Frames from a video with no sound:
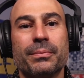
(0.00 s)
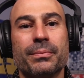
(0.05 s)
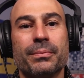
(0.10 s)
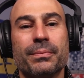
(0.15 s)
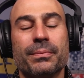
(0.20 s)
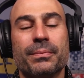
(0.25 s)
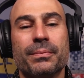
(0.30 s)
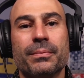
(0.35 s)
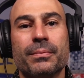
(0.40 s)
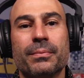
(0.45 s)

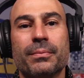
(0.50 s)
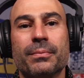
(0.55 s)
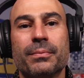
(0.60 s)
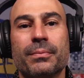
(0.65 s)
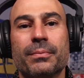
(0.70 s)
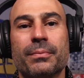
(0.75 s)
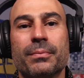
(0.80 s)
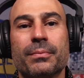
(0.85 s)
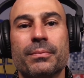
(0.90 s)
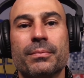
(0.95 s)

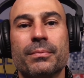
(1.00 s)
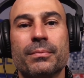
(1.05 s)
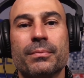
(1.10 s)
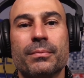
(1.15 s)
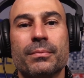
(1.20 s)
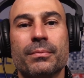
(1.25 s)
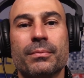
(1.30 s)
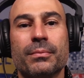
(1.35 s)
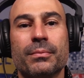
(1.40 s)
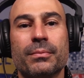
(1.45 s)

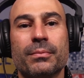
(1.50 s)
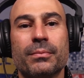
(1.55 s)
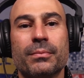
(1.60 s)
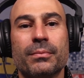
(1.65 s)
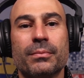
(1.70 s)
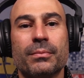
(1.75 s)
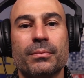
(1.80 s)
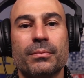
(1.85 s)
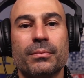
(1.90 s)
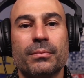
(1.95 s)

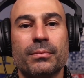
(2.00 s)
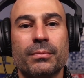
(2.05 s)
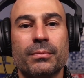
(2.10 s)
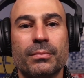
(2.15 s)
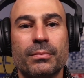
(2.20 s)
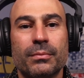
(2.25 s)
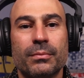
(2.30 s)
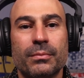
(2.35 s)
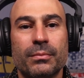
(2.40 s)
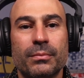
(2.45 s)

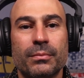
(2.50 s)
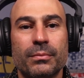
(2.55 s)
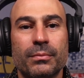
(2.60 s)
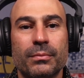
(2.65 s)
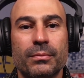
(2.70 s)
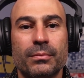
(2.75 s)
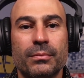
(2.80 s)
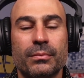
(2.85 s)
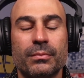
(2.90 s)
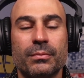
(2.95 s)

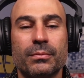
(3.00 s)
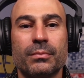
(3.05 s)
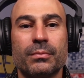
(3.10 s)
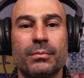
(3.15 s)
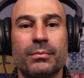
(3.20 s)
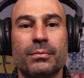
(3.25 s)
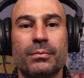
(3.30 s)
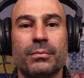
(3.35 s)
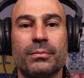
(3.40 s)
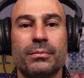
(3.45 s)

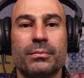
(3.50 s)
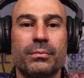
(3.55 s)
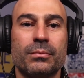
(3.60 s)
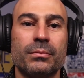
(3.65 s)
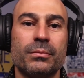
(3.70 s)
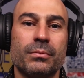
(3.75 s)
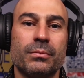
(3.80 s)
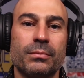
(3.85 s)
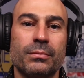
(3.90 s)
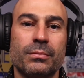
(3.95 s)

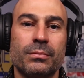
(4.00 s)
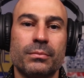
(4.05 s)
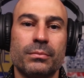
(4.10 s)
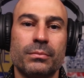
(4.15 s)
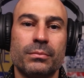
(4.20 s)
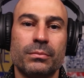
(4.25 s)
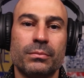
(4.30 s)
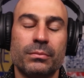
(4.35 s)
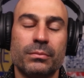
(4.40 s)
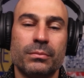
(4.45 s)

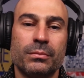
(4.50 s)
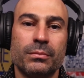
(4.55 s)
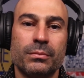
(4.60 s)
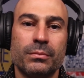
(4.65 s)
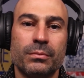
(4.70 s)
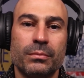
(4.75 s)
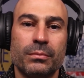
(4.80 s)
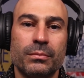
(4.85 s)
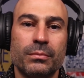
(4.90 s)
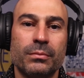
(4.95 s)

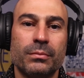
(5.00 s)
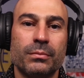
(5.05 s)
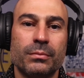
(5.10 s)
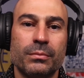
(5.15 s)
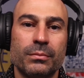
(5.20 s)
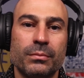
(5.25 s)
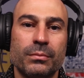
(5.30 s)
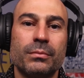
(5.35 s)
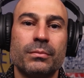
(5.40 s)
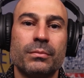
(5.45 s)

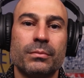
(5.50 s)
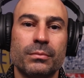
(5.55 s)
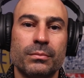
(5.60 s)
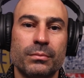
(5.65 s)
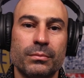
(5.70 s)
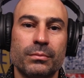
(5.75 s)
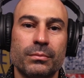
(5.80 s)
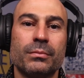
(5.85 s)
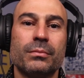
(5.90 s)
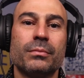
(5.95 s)

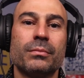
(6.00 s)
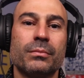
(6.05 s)
The person shown says nothing.